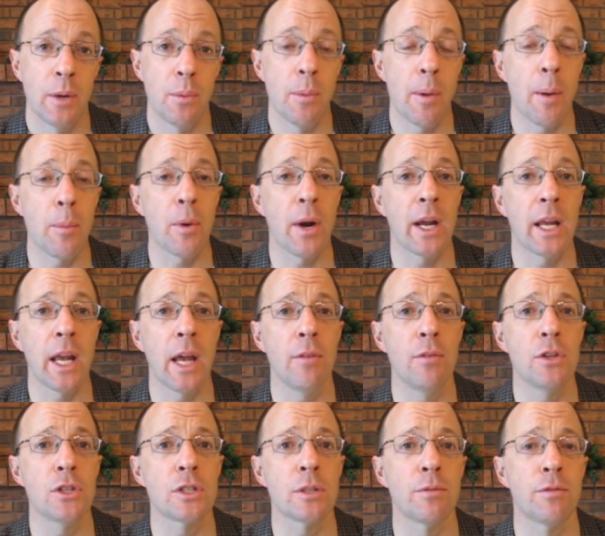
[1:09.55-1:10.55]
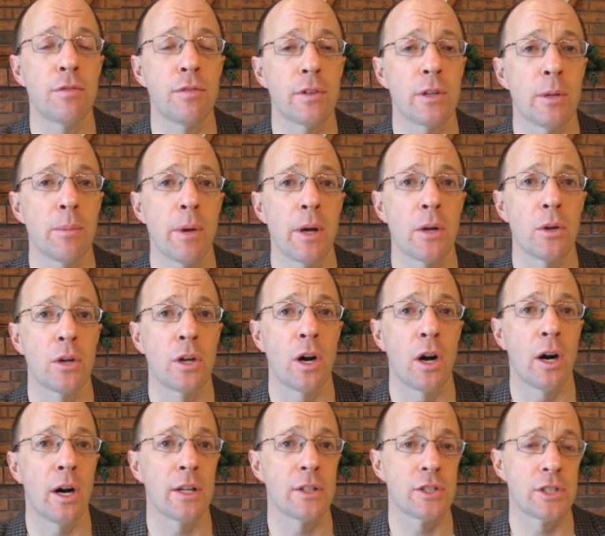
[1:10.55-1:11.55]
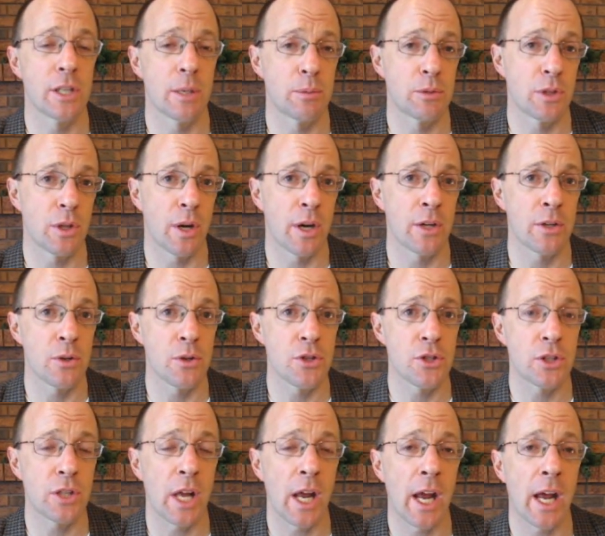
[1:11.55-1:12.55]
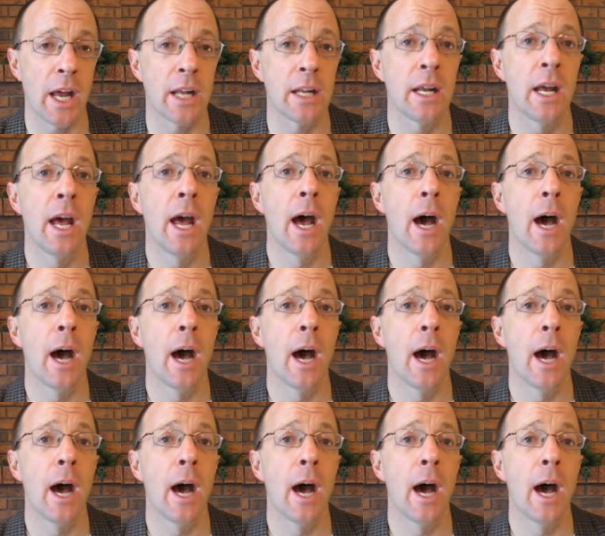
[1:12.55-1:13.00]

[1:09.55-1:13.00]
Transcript: Remember, I gave you some fundamental concepts to understand